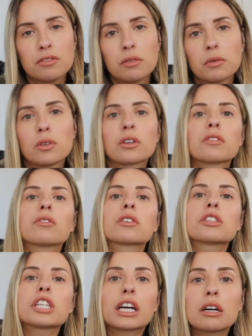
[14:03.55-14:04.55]
if I'm going for
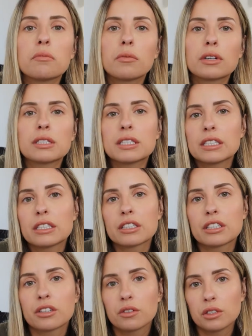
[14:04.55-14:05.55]
a checkup once a year,
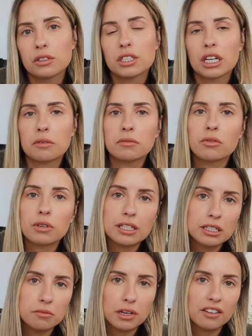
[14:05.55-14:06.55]
they're going to check the
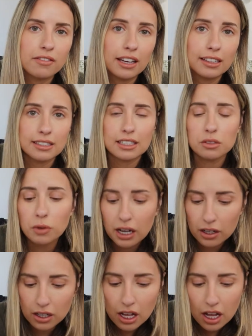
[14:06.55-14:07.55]
rest of my veins as
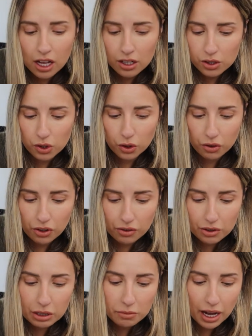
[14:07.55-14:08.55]
well. So if
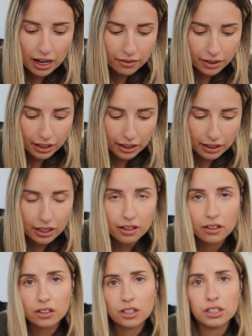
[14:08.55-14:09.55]
ever I'm having any
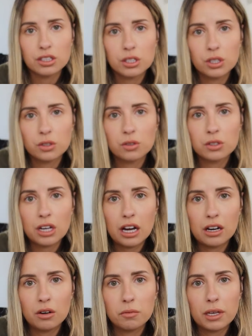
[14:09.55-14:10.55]
other issues,
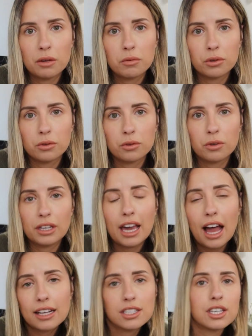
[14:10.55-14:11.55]
I'll be able to
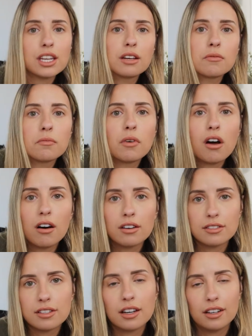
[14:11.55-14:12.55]
catch them
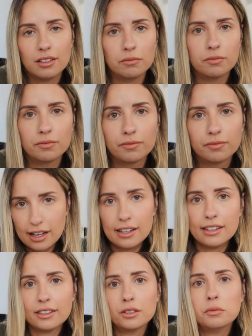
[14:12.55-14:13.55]
on time.
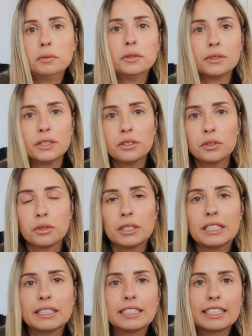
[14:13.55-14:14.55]
I hope you
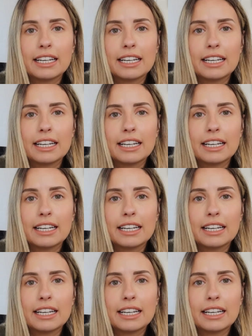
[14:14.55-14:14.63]
enjoyed